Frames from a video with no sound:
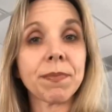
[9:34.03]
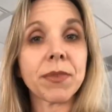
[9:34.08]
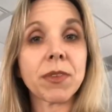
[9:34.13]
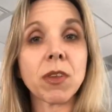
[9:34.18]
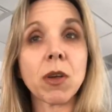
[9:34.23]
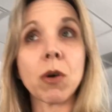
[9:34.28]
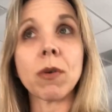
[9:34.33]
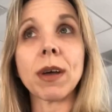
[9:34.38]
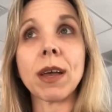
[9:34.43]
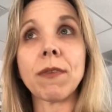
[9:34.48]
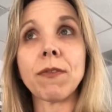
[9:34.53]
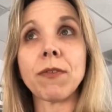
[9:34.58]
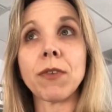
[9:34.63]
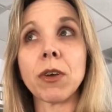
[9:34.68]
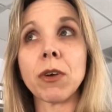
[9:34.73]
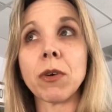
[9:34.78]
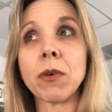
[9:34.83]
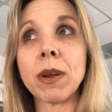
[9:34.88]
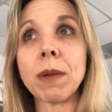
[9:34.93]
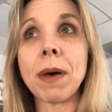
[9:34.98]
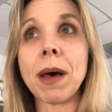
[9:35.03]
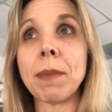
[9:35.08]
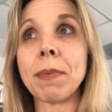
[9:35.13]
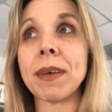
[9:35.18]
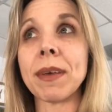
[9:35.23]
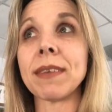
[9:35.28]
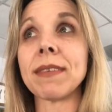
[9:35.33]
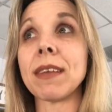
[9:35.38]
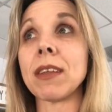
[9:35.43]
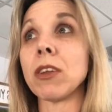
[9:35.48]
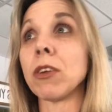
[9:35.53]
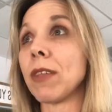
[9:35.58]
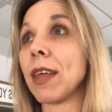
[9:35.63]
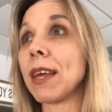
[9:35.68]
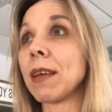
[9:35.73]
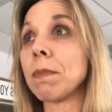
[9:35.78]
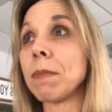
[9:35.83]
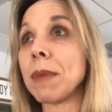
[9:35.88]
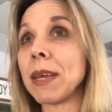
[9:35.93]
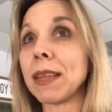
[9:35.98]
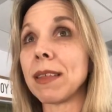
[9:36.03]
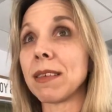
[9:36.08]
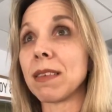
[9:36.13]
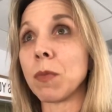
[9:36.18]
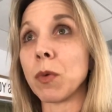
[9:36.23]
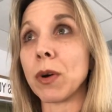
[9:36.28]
So if you're going to Publix and you're like me this